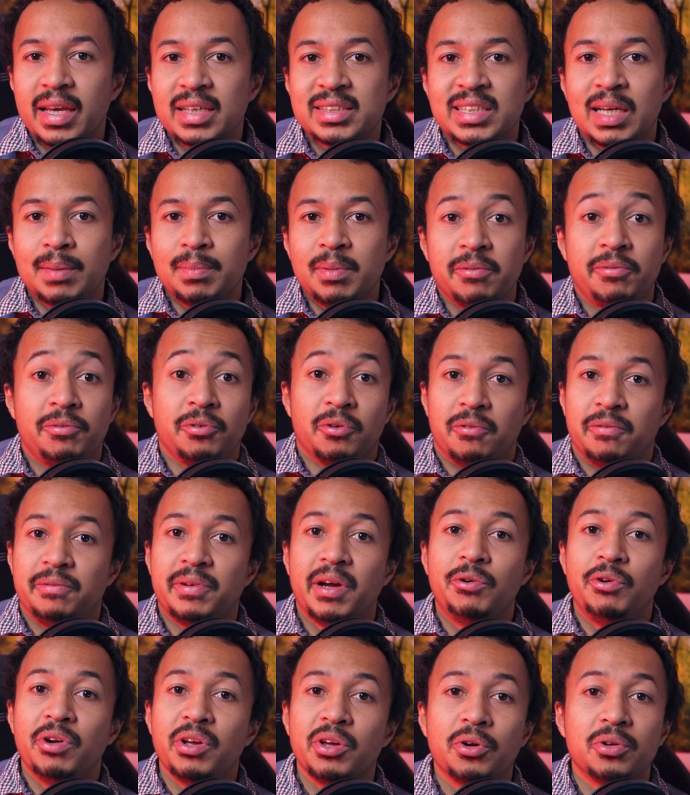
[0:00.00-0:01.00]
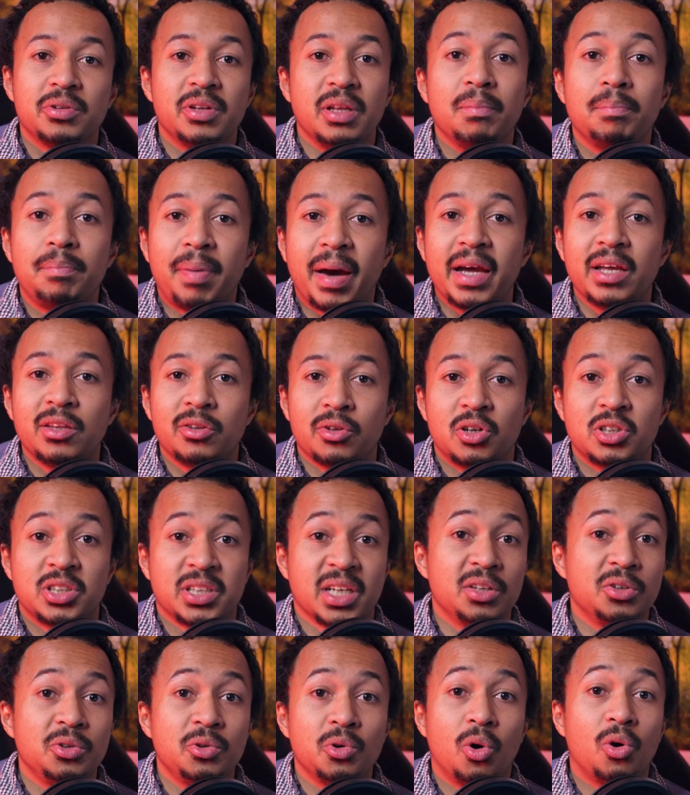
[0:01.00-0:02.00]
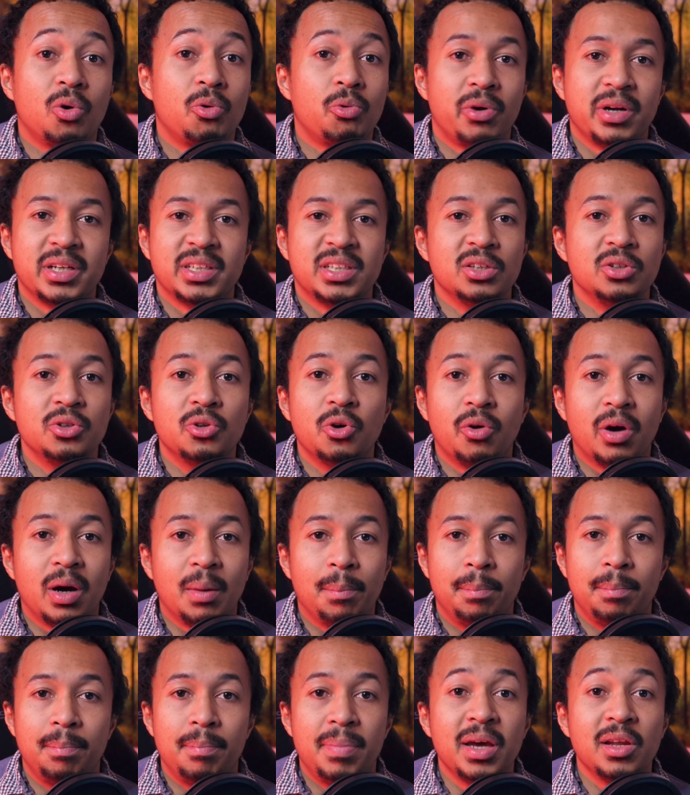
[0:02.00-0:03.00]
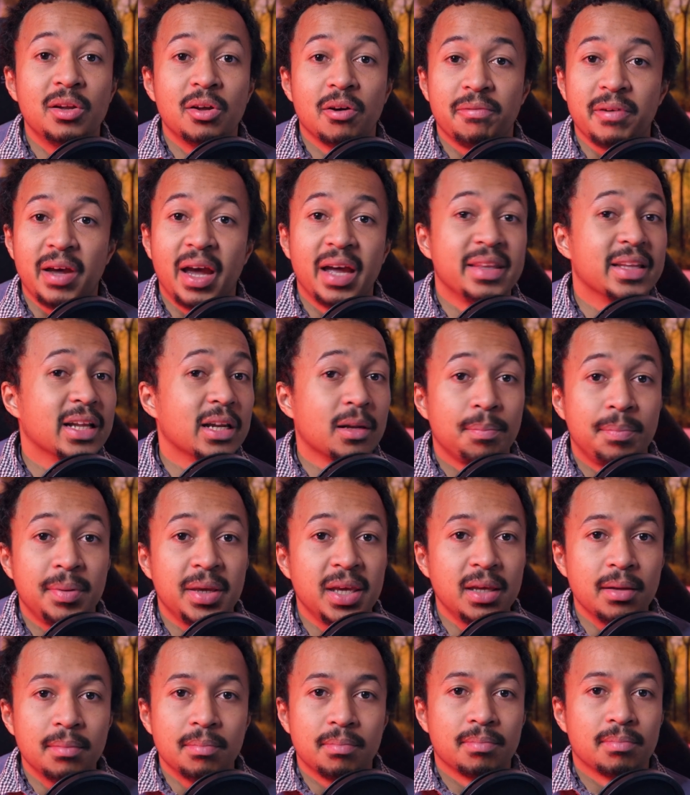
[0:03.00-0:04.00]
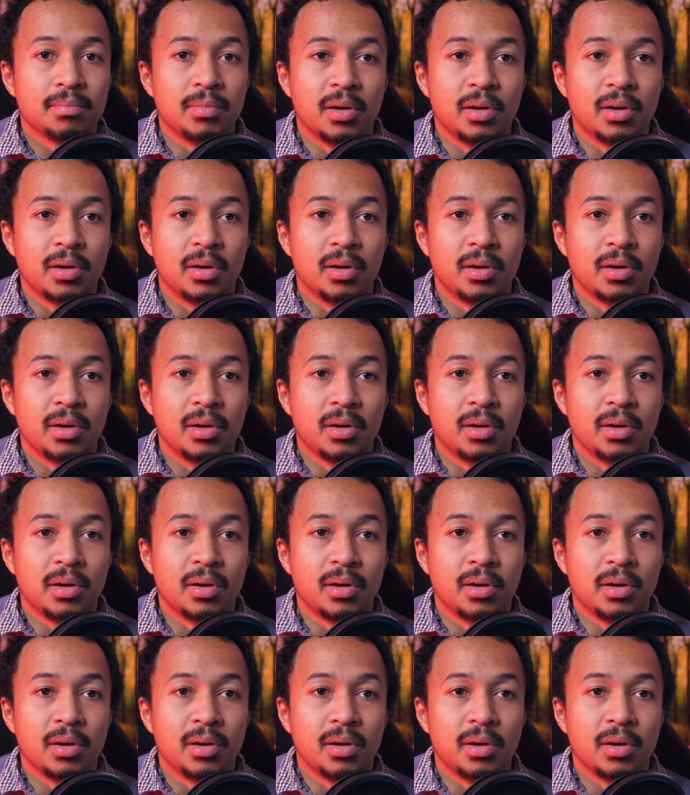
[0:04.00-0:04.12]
except if you're very good in PyTorch and you already know a bit of N L P,